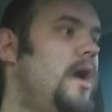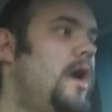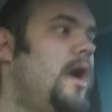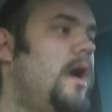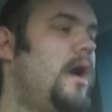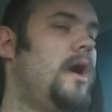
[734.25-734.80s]

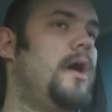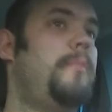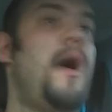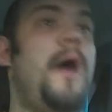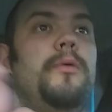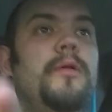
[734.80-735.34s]
are
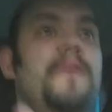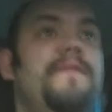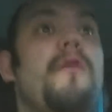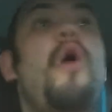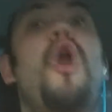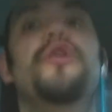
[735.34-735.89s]
purple if
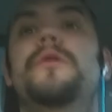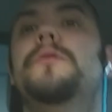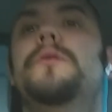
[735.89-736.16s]
they're on.